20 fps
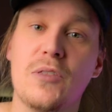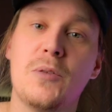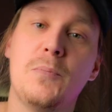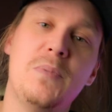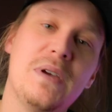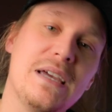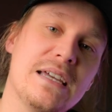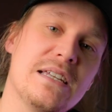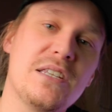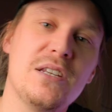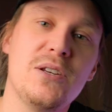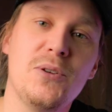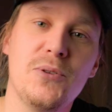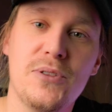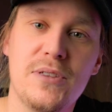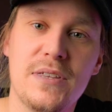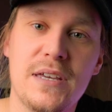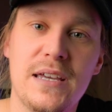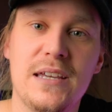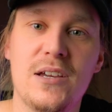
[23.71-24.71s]
the biggest new
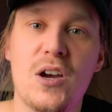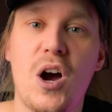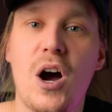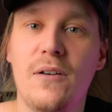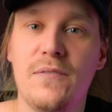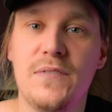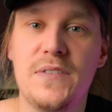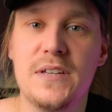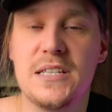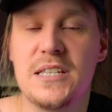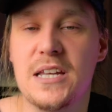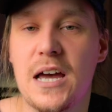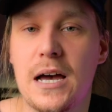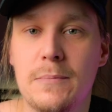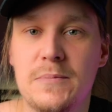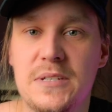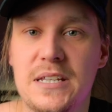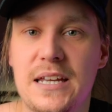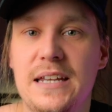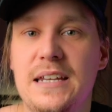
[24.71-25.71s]
thing of this
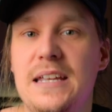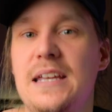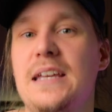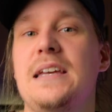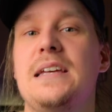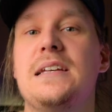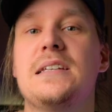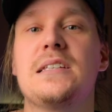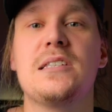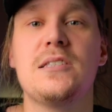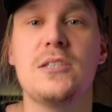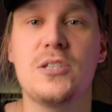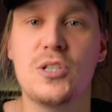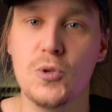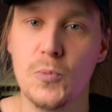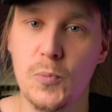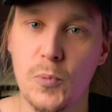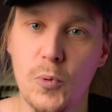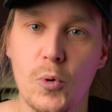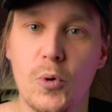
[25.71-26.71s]
update is the
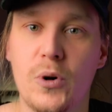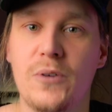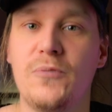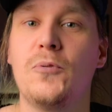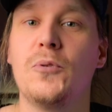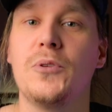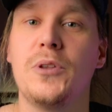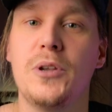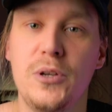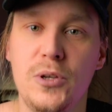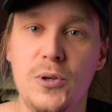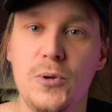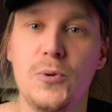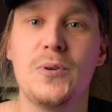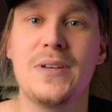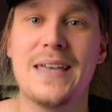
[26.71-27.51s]
support for the new